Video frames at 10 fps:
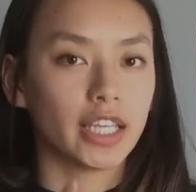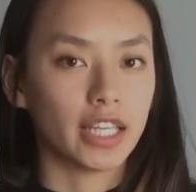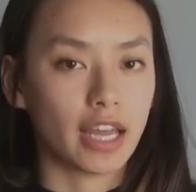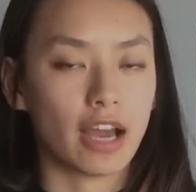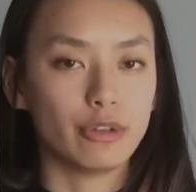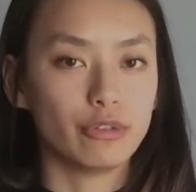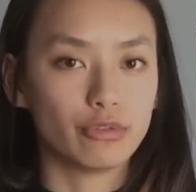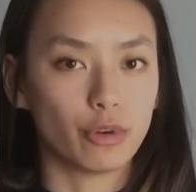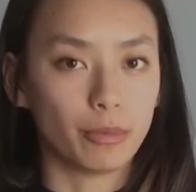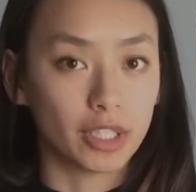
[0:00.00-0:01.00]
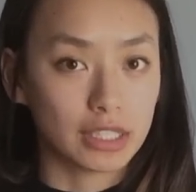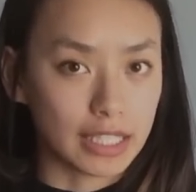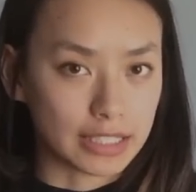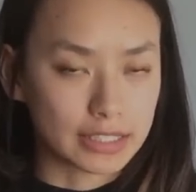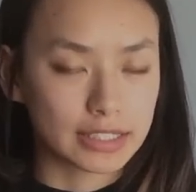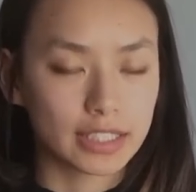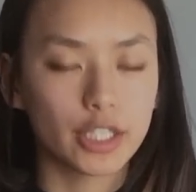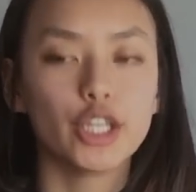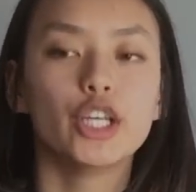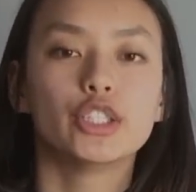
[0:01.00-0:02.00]
in how you form your list.
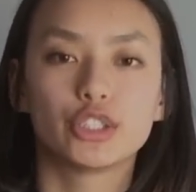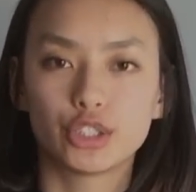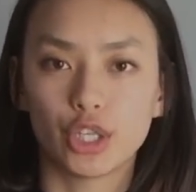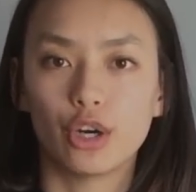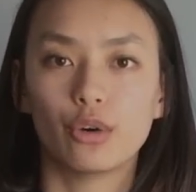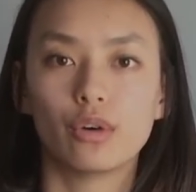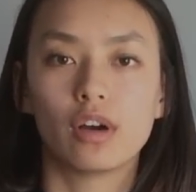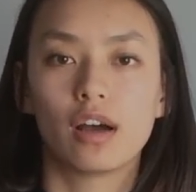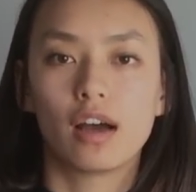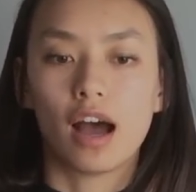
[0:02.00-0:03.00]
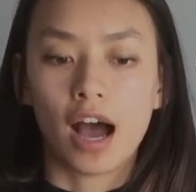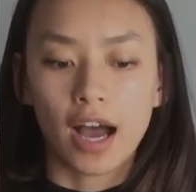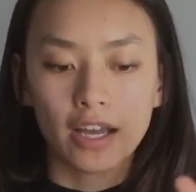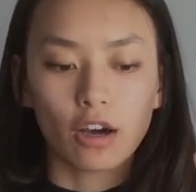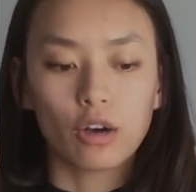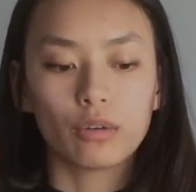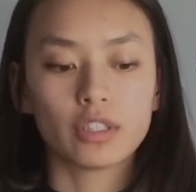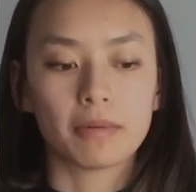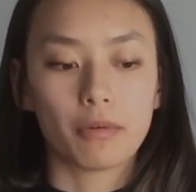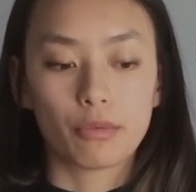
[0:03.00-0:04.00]
So I always
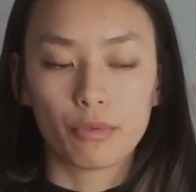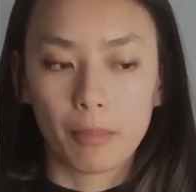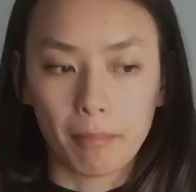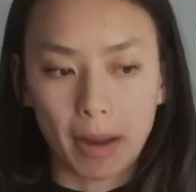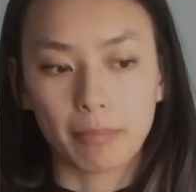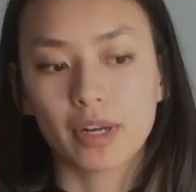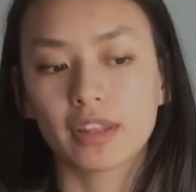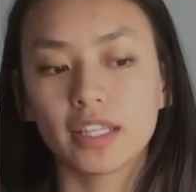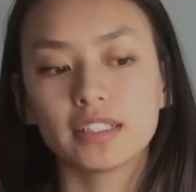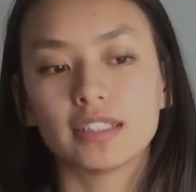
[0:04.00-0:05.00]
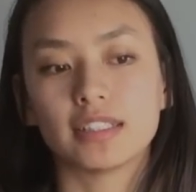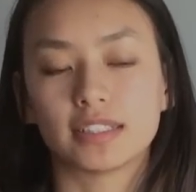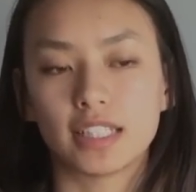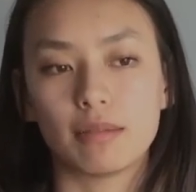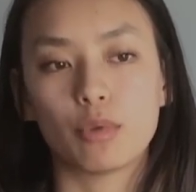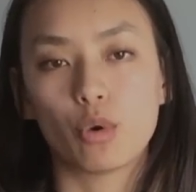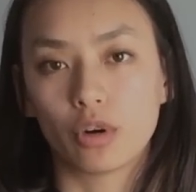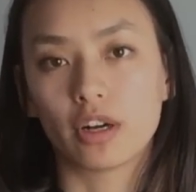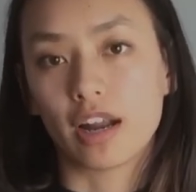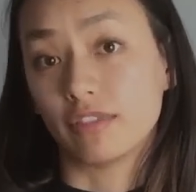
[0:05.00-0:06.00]
remember things in the same
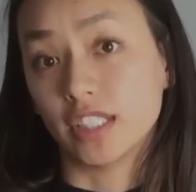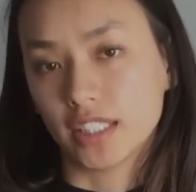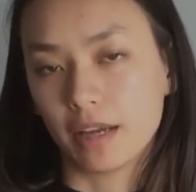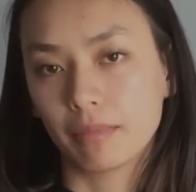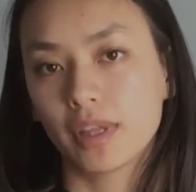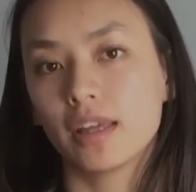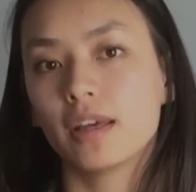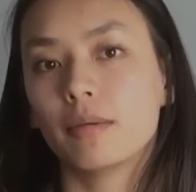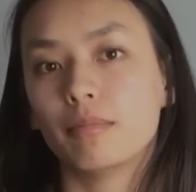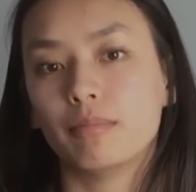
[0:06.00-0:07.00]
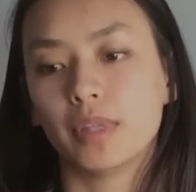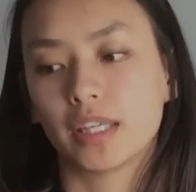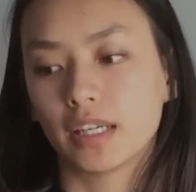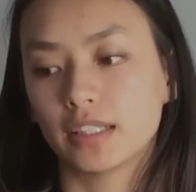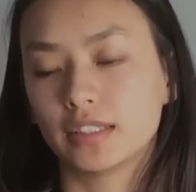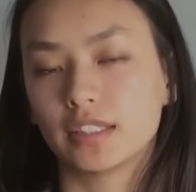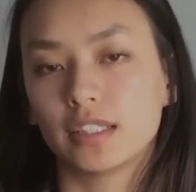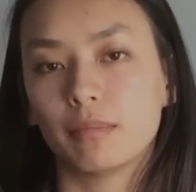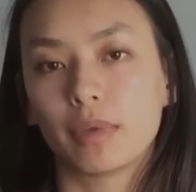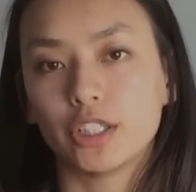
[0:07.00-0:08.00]
order every time, because
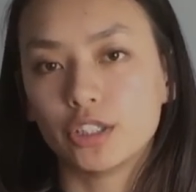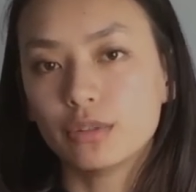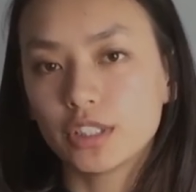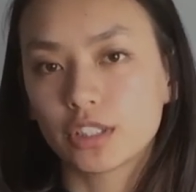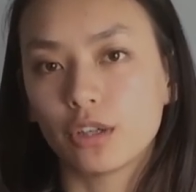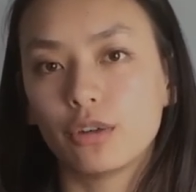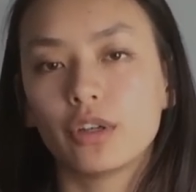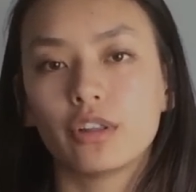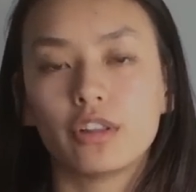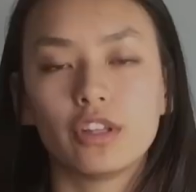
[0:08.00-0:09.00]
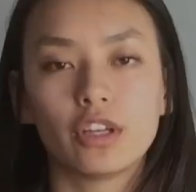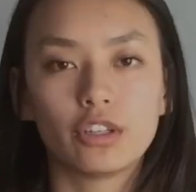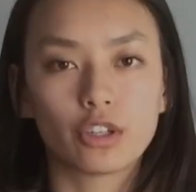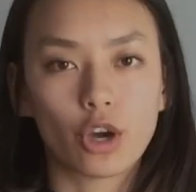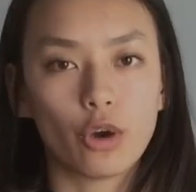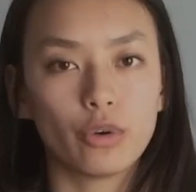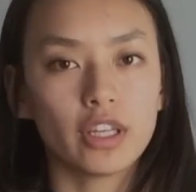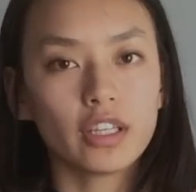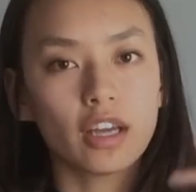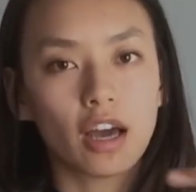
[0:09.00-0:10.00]
by doing so, the
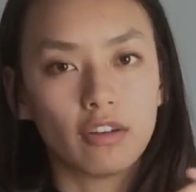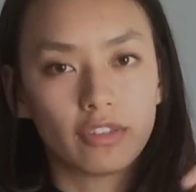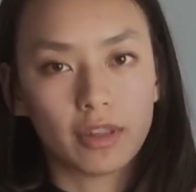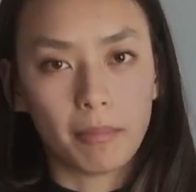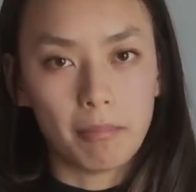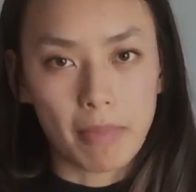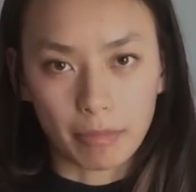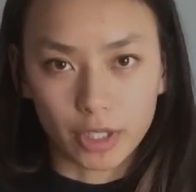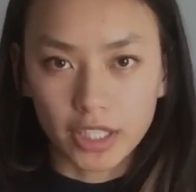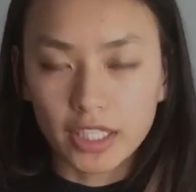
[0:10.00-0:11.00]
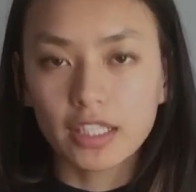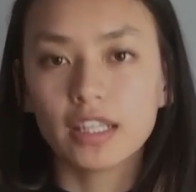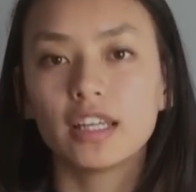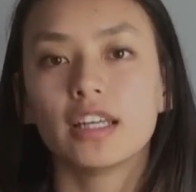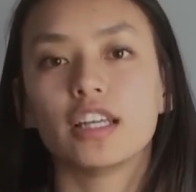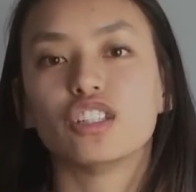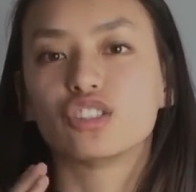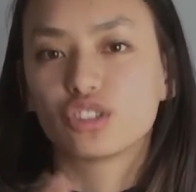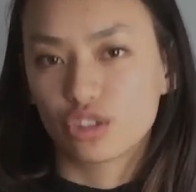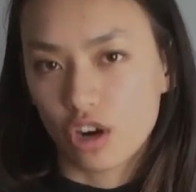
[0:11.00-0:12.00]
encoding of the memory is
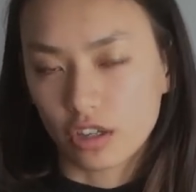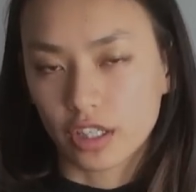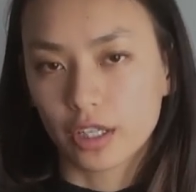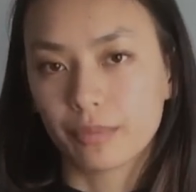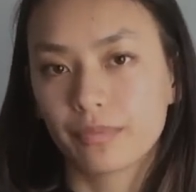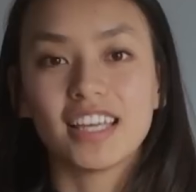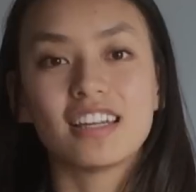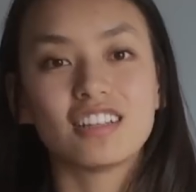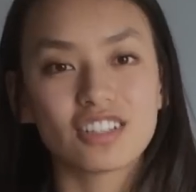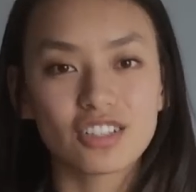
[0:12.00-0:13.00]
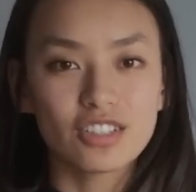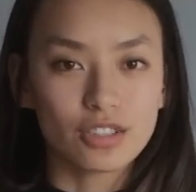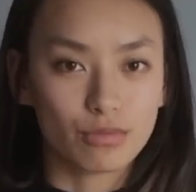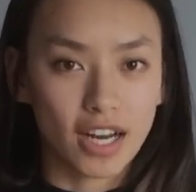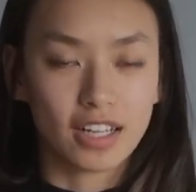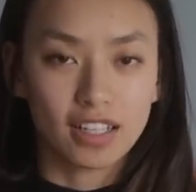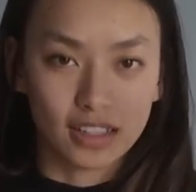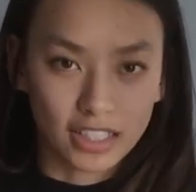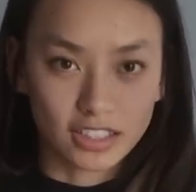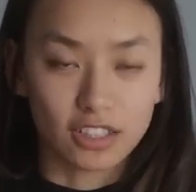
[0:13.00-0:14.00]
stronger. In addition to writing a
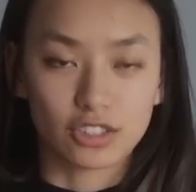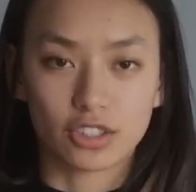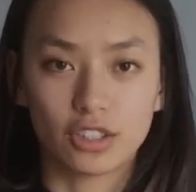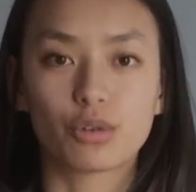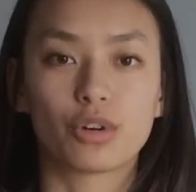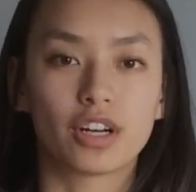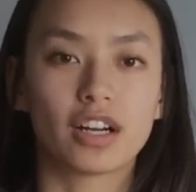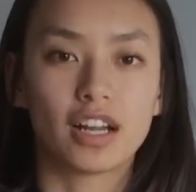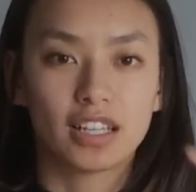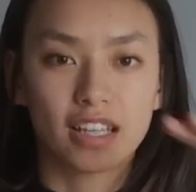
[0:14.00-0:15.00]
list in a certain order and